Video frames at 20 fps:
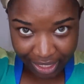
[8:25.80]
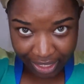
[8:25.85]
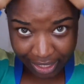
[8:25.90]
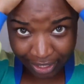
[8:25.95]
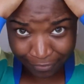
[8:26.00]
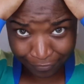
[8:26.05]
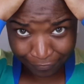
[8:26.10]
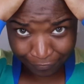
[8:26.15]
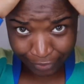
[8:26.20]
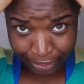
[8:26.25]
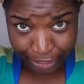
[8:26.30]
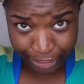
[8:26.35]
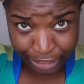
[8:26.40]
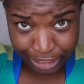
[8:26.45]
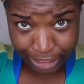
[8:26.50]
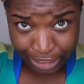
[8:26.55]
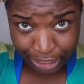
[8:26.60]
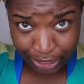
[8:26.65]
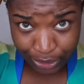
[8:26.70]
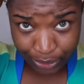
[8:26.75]
It fits
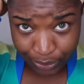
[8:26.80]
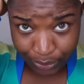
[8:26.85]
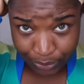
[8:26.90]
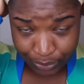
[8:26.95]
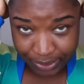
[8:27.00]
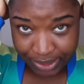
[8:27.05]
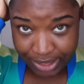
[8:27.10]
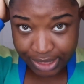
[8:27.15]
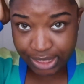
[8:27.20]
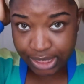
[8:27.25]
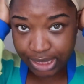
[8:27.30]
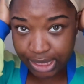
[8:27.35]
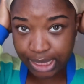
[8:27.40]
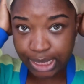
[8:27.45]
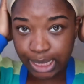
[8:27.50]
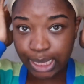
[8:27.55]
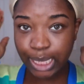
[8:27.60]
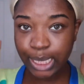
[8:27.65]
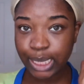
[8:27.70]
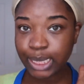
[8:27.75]
so
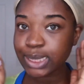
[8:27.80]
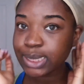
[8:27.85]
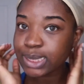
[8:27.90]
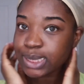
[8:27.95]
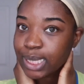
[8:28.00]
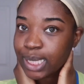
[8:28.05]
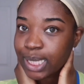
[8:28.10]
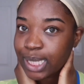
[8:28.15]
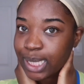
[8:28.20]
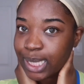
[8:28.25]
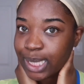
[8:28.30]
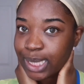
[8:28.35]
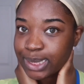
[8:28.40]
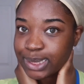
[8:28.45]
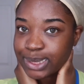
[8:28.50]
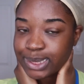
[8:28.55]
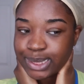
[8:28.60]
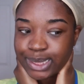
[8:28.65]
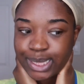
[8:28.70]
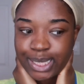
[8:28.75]
nice and
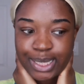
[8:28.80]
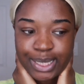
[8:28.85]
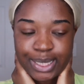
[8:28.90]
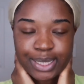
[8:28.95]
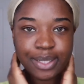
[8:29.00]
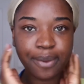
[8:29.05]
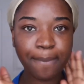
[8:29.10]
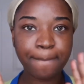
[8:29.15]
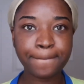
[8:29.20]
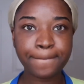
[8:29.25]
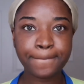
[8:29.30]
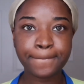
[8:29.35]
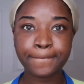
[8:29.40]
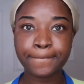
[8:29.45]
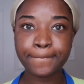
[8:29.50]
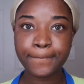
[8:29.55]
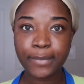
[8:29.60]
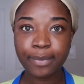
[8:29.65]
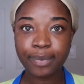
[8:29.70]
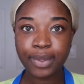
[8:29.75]
snug.
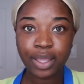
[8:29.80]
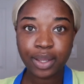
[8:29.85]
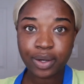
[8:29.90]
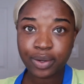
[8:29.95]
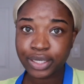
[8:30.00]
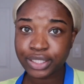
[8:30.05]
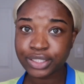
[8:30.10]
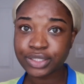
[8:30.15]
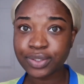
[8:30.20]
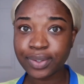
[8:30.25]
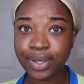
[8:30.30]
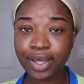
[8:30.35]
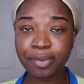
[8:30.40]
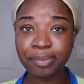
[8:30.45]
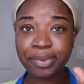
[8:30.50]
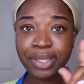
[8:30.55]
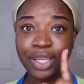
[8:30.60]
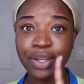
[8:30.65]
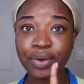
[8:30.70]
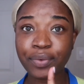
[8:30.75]
All right, so I'll
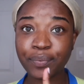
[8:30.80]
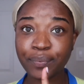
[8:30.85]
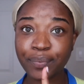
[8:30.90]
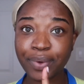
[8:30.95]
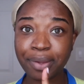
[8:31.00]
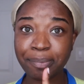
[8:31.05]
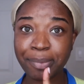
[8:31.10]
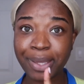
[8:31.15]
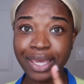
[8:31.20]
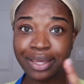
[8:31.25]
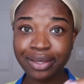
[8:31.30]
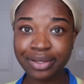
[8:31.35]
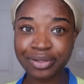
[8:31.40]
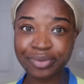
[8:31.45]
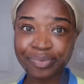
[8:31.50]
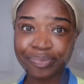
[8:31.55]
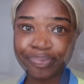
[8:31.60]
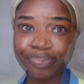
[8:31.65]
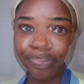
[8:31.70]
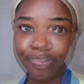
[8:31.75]
be right back.
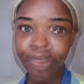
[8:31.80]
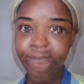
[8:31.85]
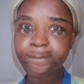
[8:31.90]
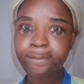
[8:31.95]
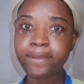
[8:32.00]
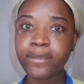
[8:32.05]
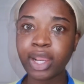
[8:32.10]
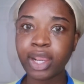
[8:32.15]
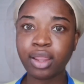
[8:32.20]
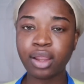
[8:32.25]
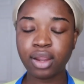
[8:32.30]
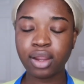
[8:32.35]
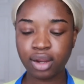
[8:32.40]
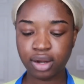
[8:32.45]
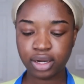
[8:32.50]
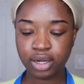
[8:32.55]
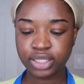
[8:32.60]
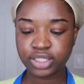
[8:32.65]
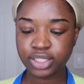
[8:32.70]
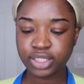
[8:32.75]

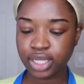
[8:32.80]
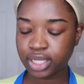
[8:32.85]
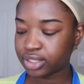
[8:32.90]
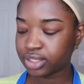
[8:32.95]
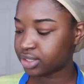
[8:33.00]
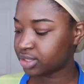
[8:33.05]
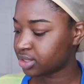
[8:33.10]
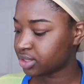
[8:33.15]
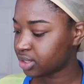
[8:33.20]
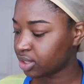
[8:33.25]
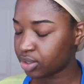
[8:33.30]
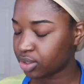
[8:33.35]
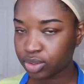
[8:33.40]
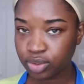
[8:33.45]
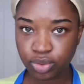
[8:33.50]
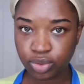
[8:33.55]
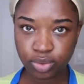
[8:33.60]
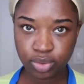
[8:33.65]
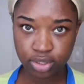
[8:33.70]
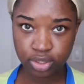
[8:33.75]
All right, you guys.
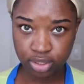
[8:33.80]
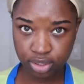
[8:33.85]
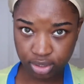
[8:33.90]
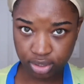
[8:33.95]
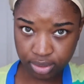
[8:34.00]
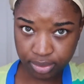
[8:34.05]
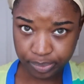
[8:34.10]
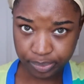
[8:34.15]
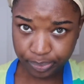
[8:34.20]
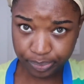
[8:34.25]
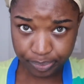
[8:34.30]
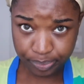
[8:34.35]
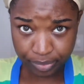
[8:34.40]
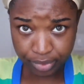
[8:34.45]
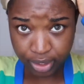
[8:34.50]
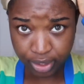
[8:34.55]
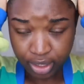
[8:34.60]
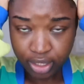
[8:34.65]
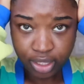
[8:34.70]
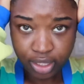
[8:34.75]
So
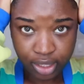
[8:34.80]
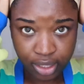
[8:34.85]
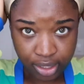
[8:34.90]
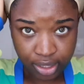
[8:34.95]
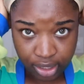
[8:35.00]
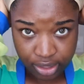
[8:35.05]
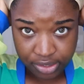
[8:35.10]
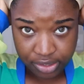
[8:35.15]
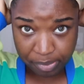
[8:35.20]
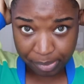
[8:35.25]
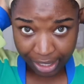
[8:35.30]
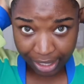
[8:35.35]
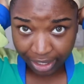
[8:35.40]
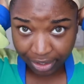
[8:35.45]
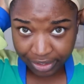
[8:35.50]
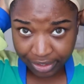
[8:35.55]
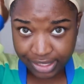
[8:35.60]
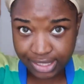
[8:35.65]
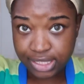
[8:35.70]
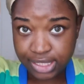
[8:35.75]
my
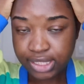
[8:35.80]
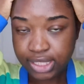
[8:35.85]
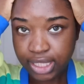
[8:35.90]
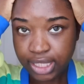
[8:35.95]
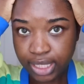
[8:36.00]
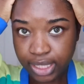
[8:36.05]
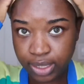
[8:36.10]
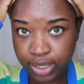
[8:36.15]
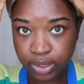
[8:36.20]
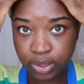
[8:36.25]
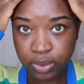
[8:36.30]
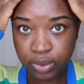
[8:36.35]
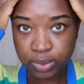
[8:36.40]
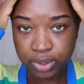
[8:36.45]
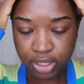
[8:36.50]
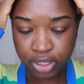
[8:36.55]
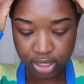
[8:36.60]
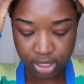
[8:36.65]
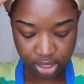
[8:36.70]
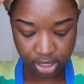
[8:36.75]
hair is
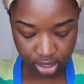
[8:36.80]
down.